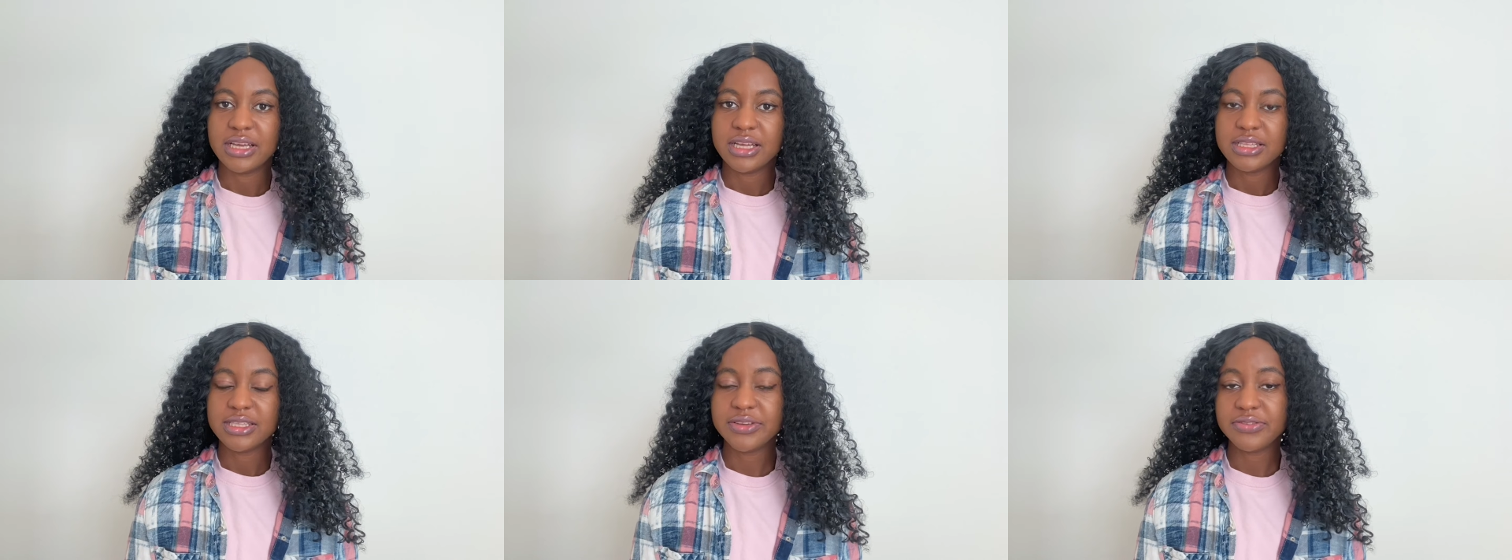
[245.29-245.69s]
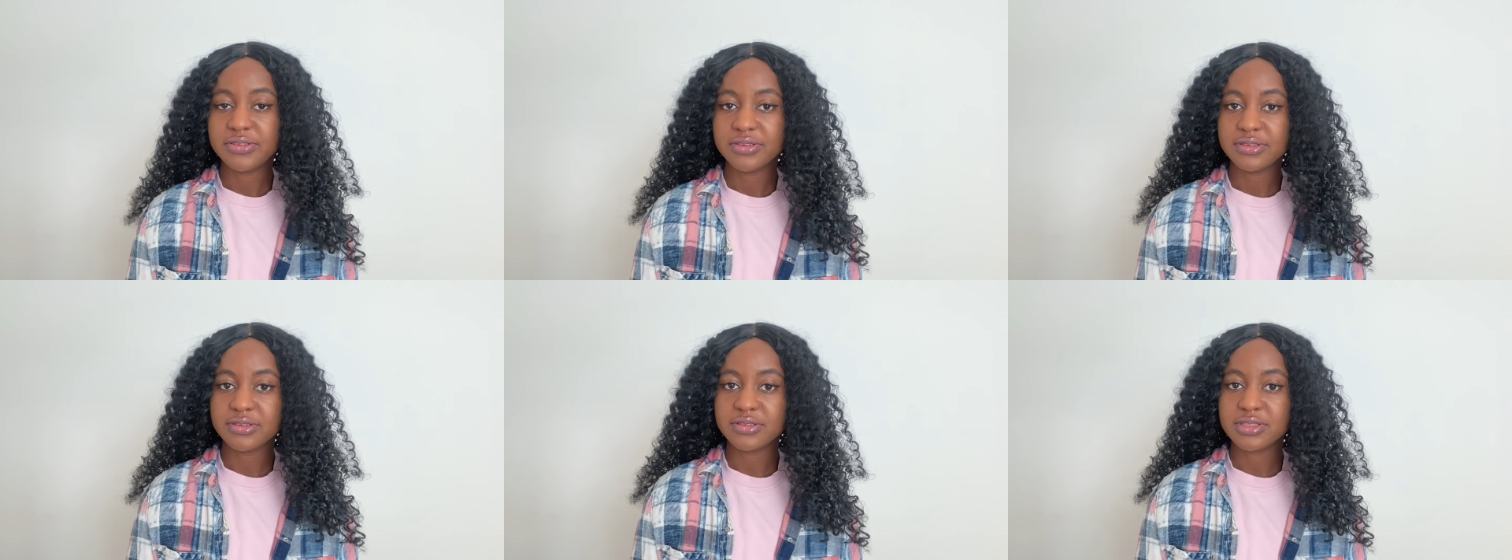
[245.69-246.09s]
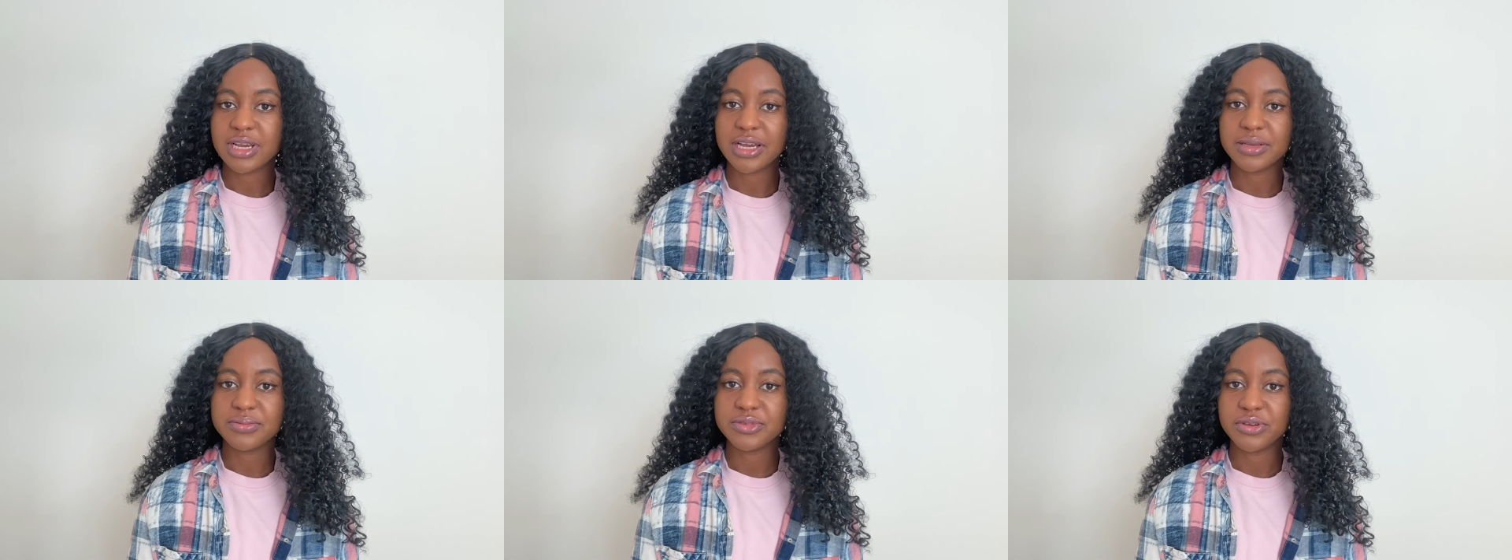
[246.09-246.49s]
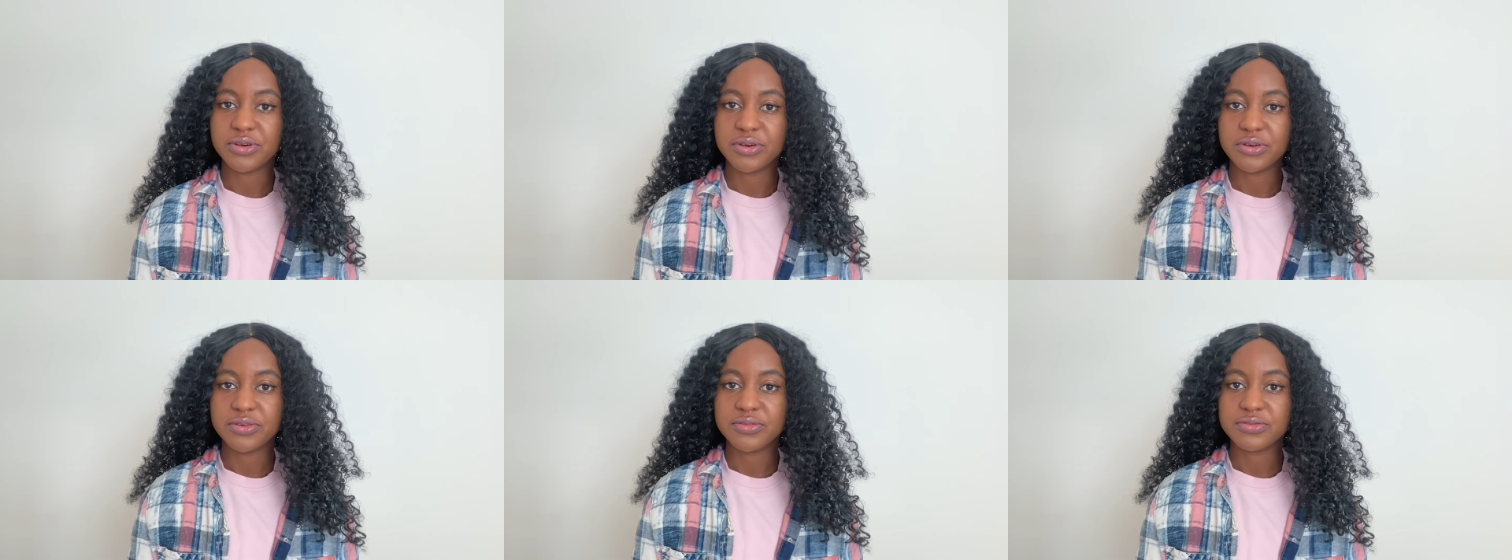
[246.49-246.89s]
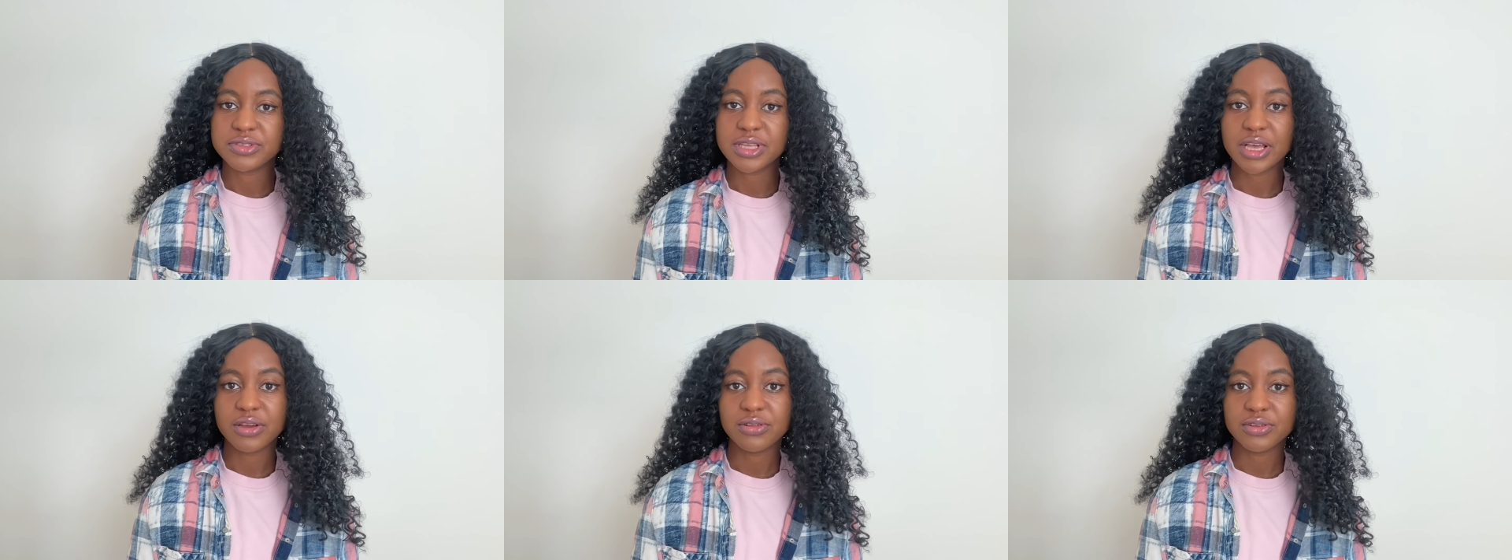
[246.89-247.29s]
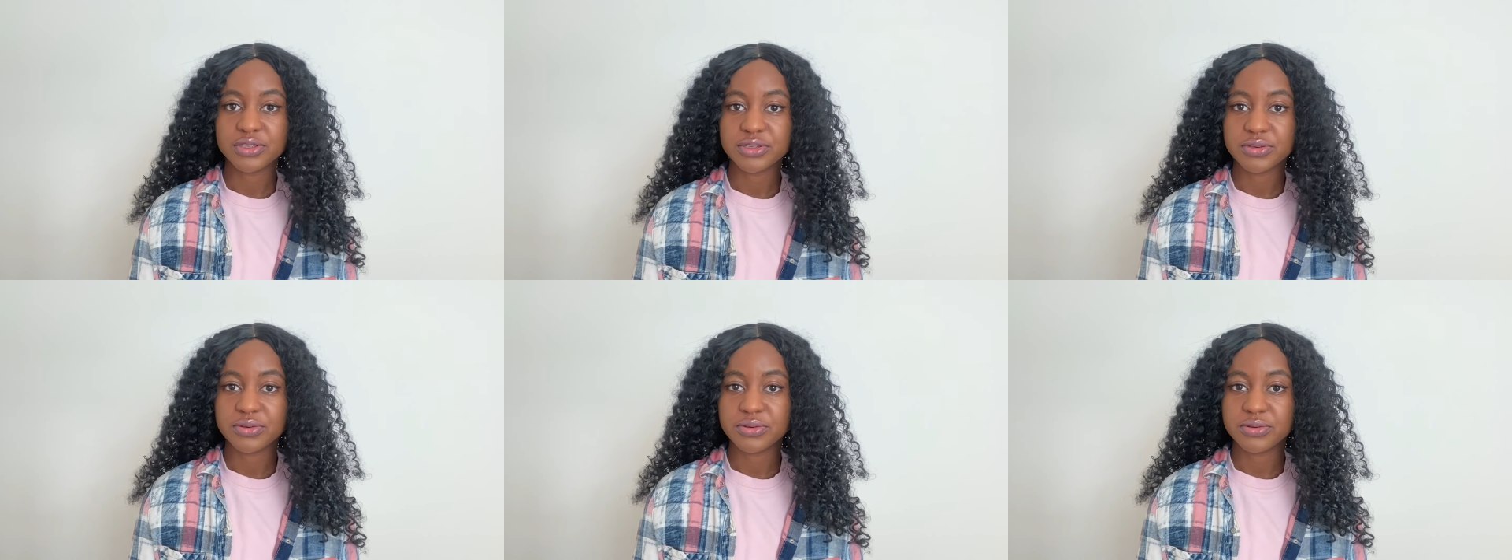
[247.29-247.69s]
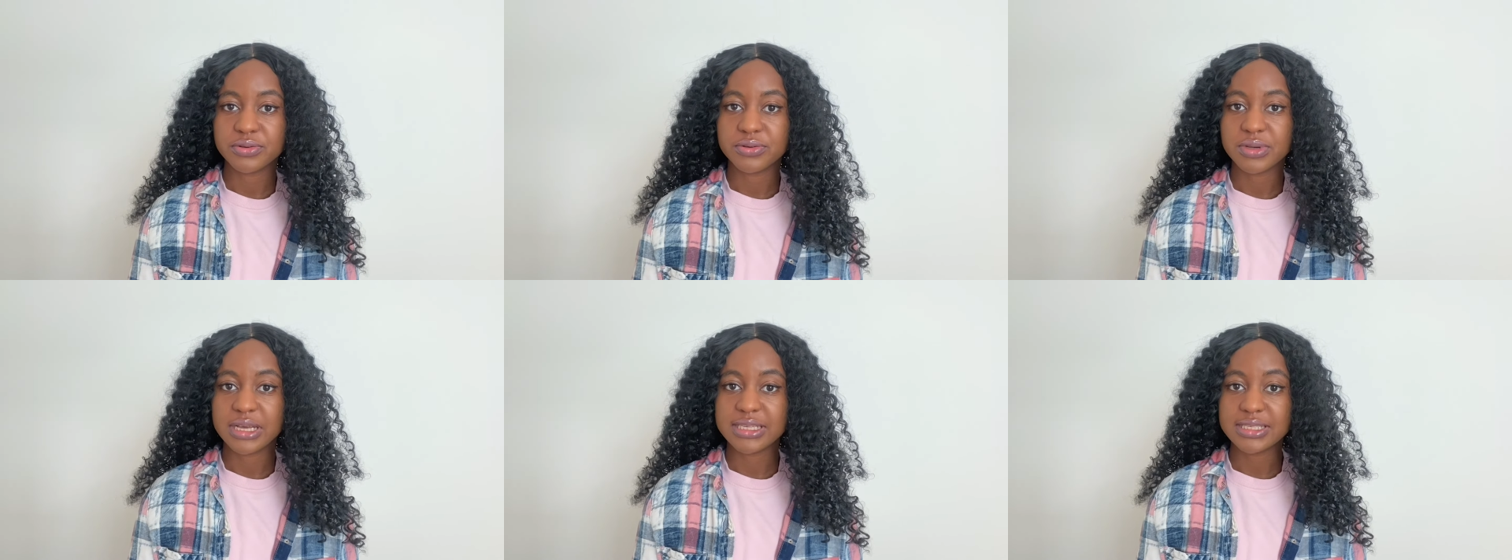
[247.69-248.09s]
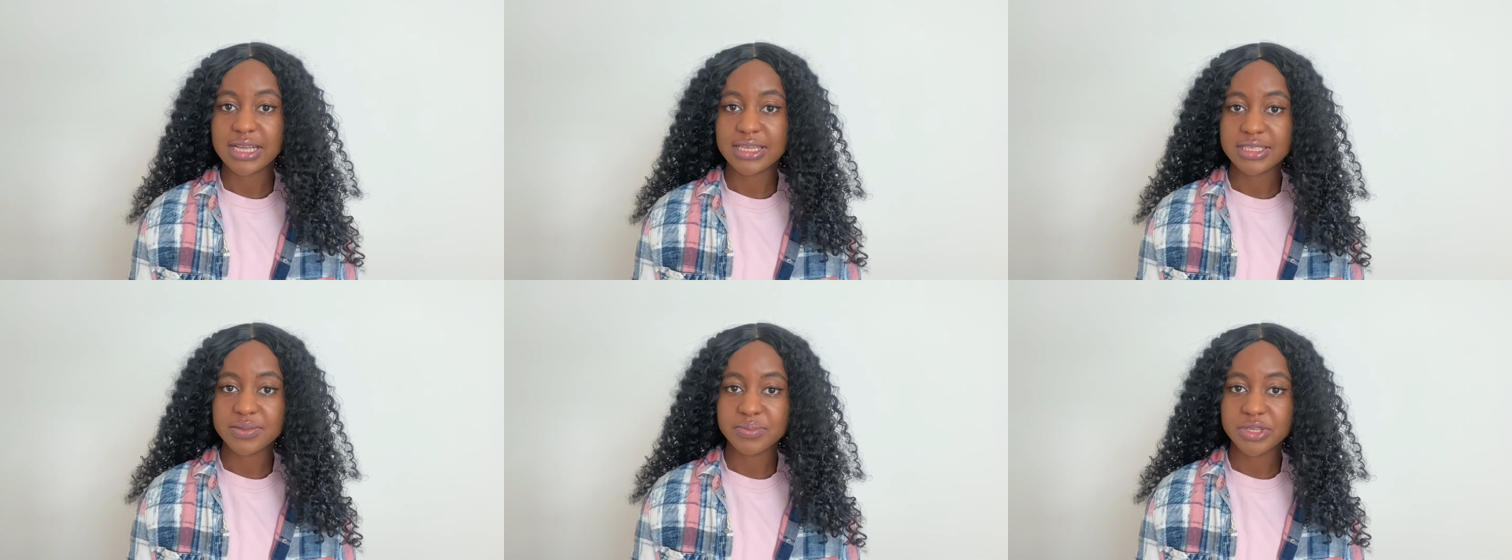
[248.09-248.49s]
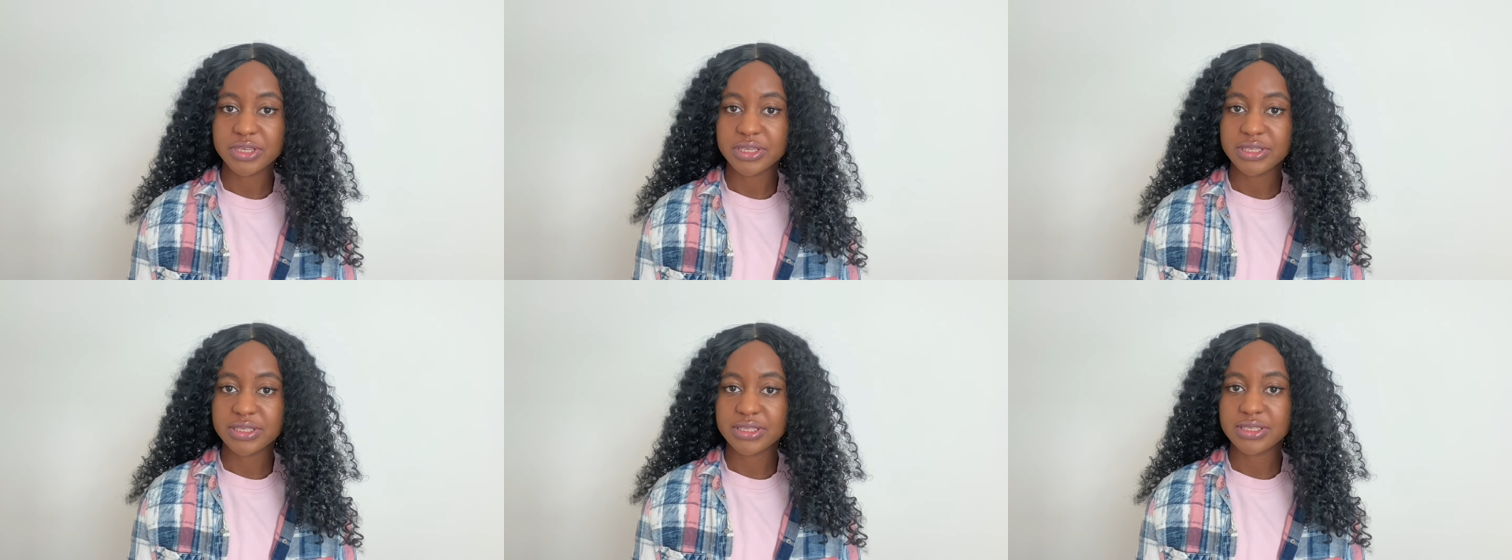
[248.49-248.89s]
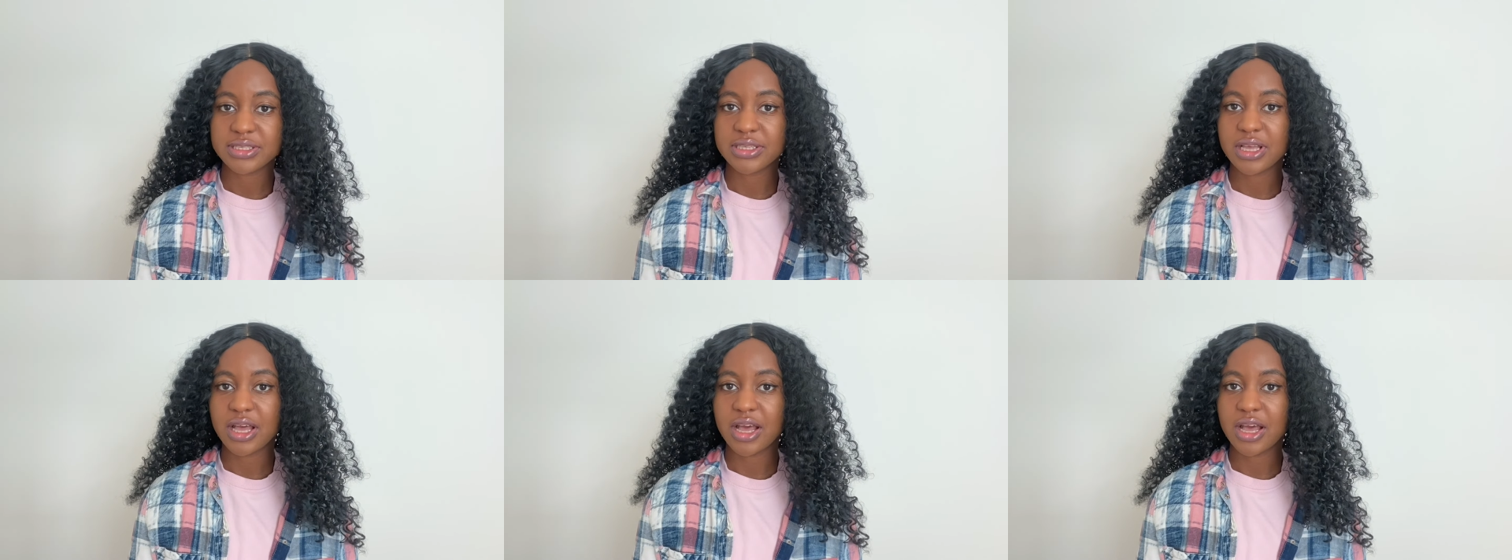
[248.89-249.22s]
different types of psychological assessments,